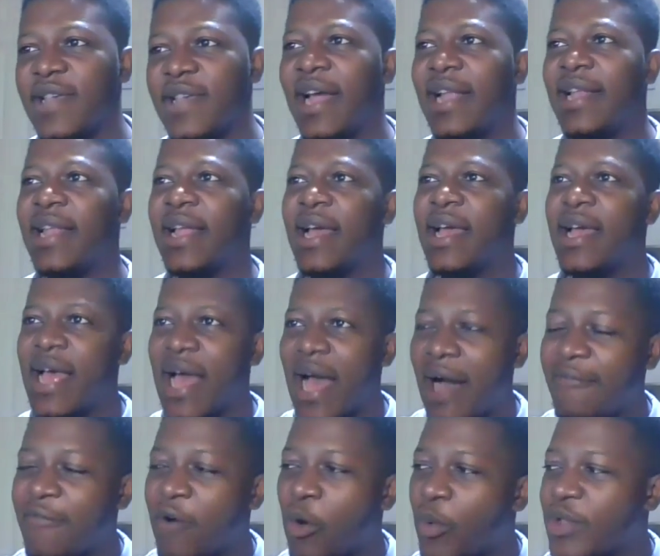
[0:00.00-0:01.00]
And
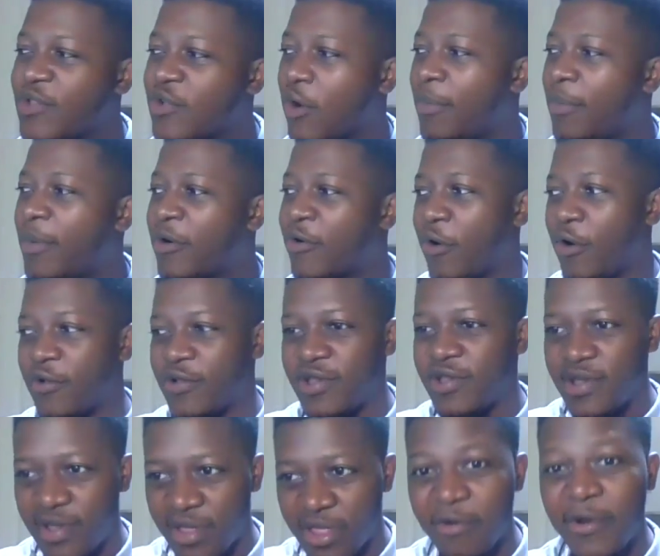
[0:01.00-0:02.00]
I've always come
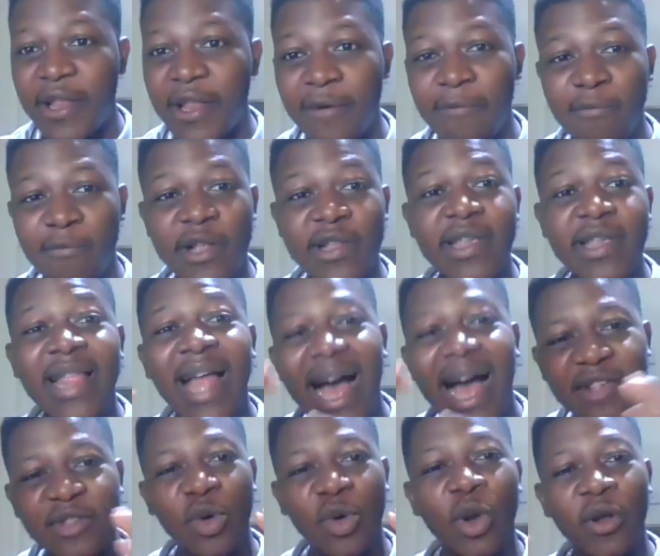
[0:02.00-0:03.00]
across 3D printing
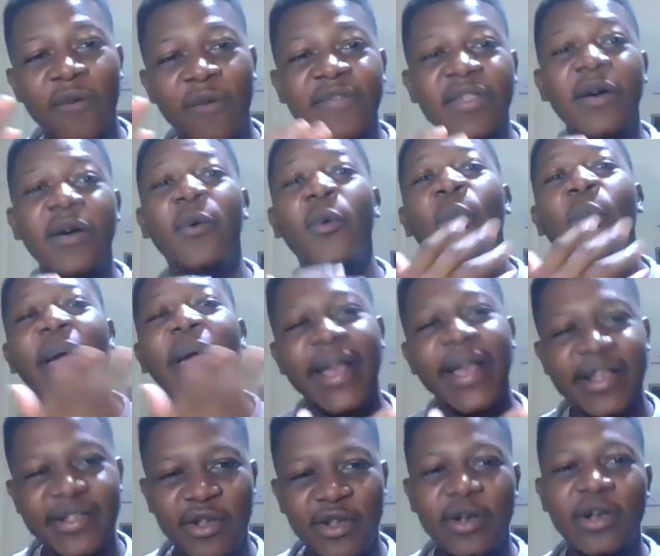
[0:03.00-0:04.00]
as one of the
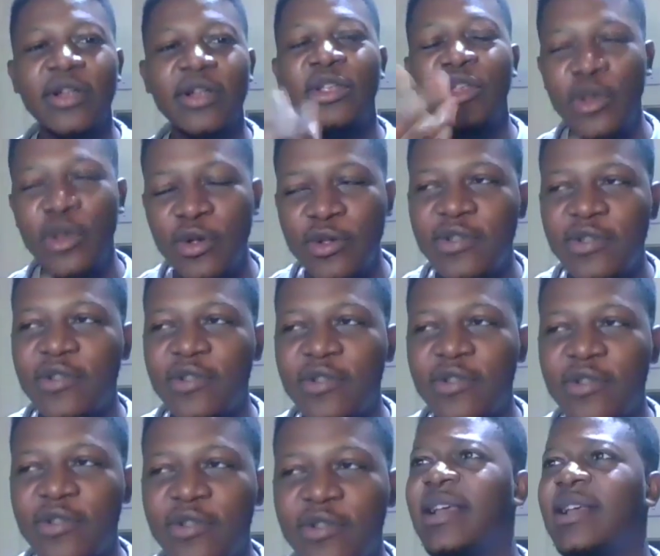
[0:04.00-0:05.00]
ways you can use to
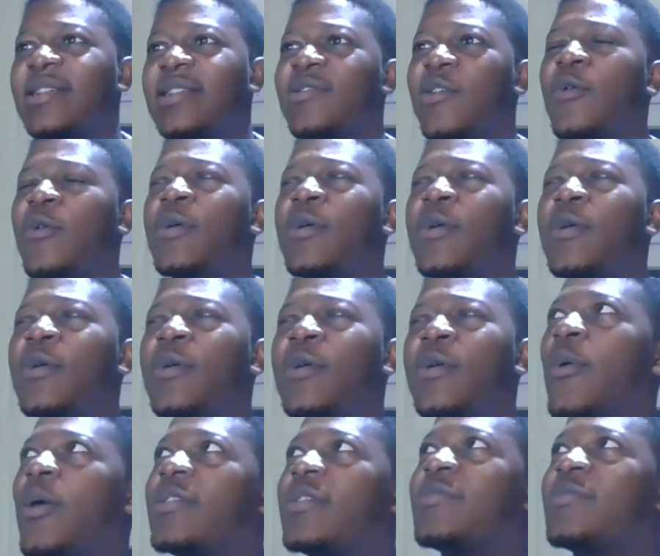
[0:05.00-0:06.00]
make things. So it was